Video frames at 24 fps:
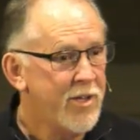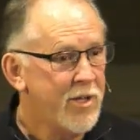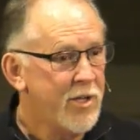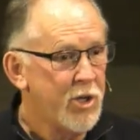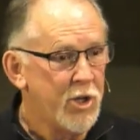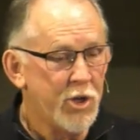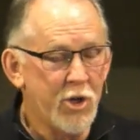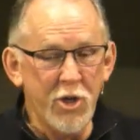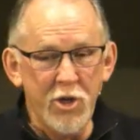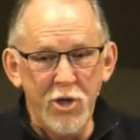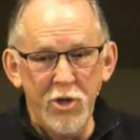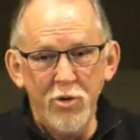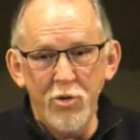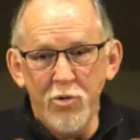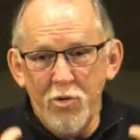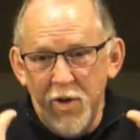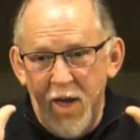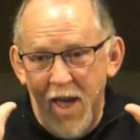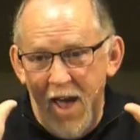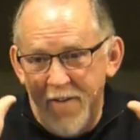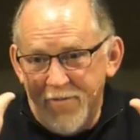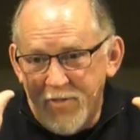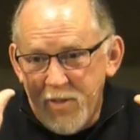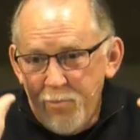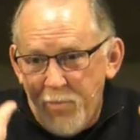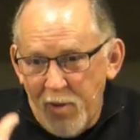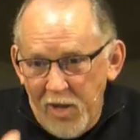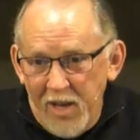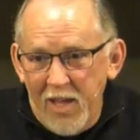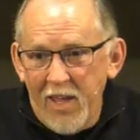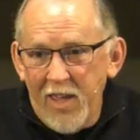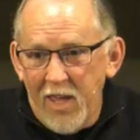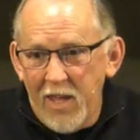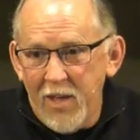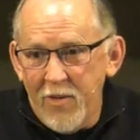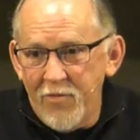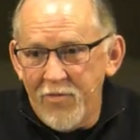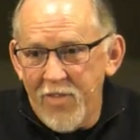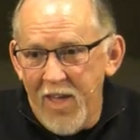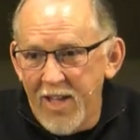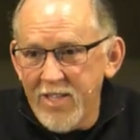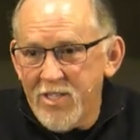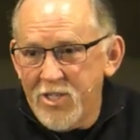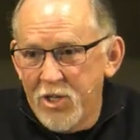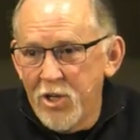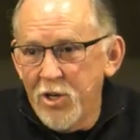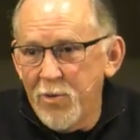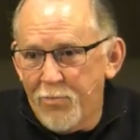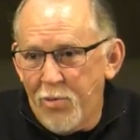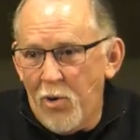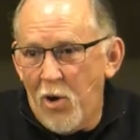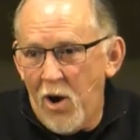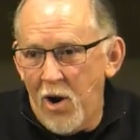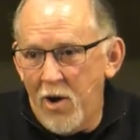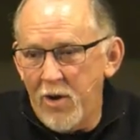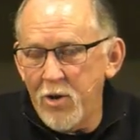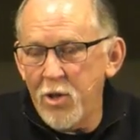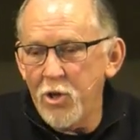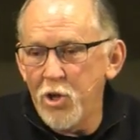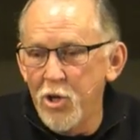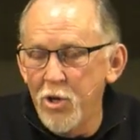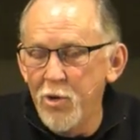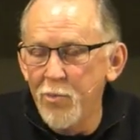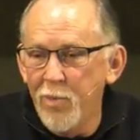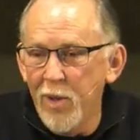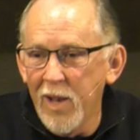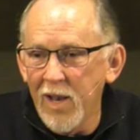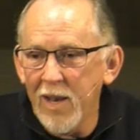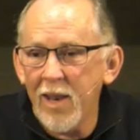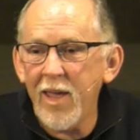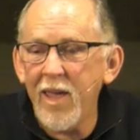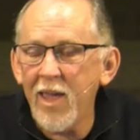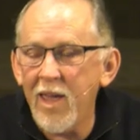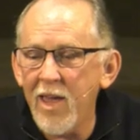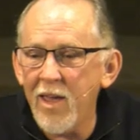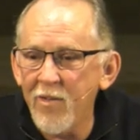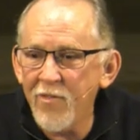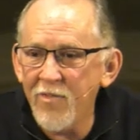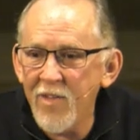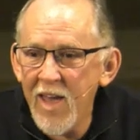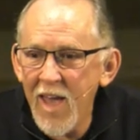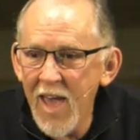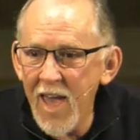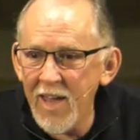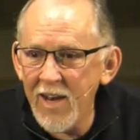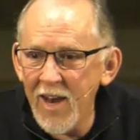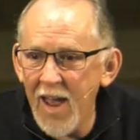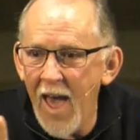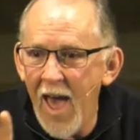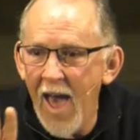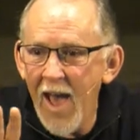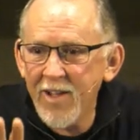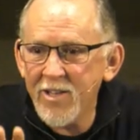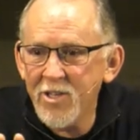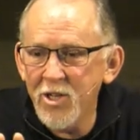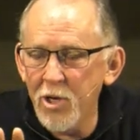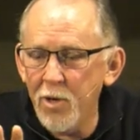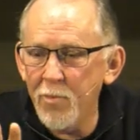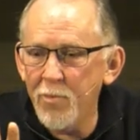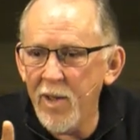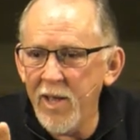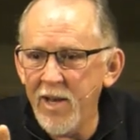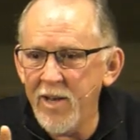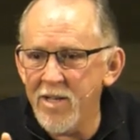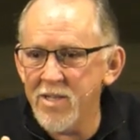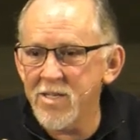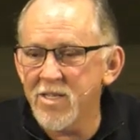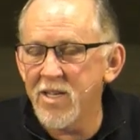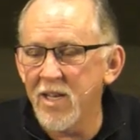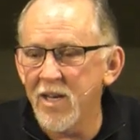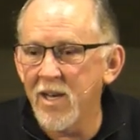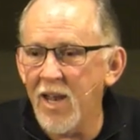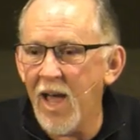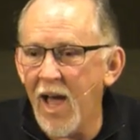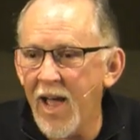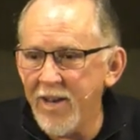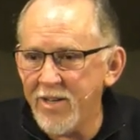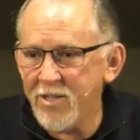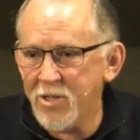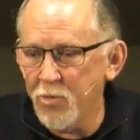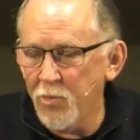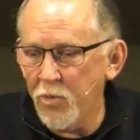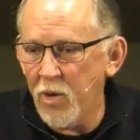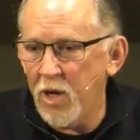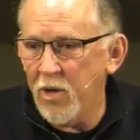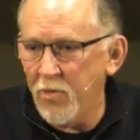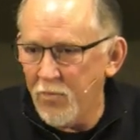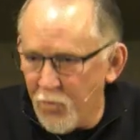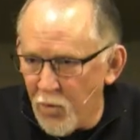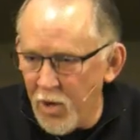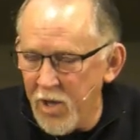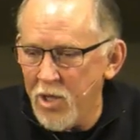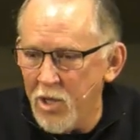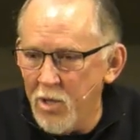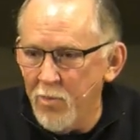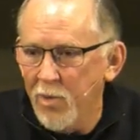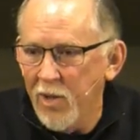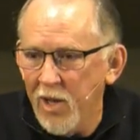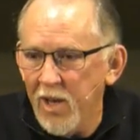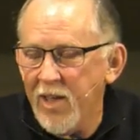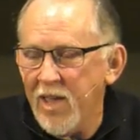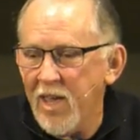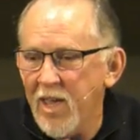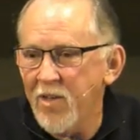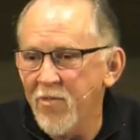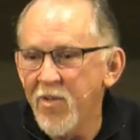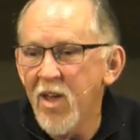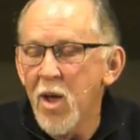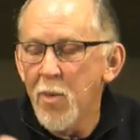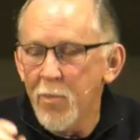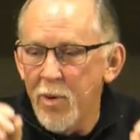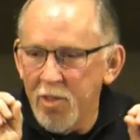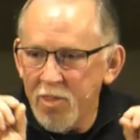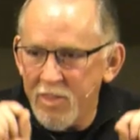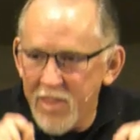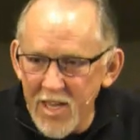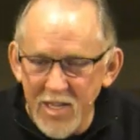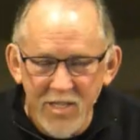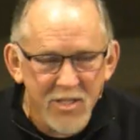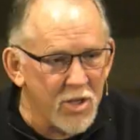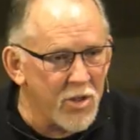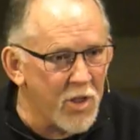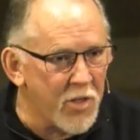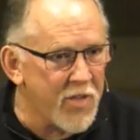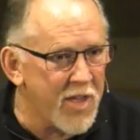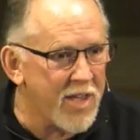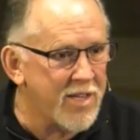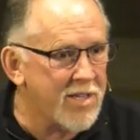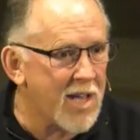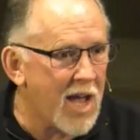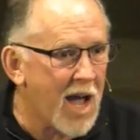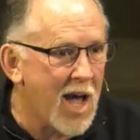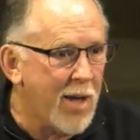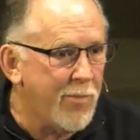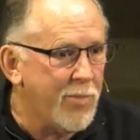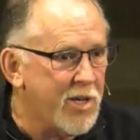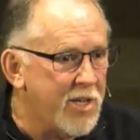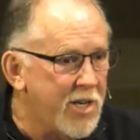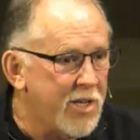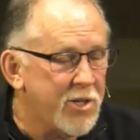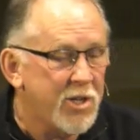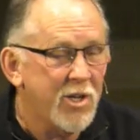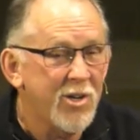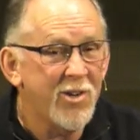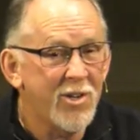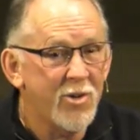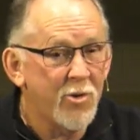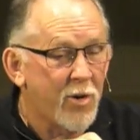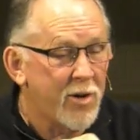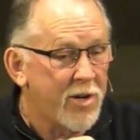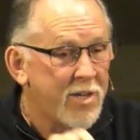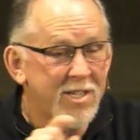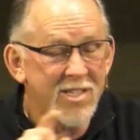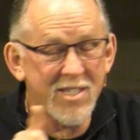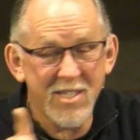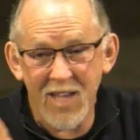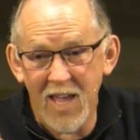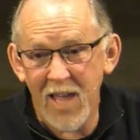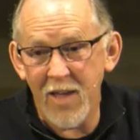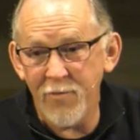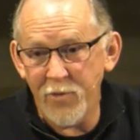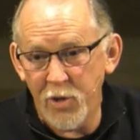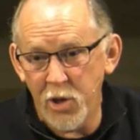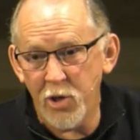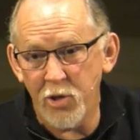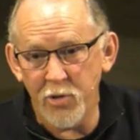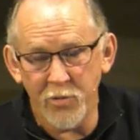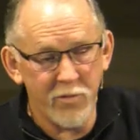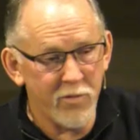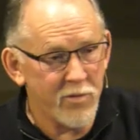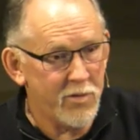You have to believe. That's your part. You believe and act in obedience in light of what you believe, but these are the things I'm going to do in order to save you.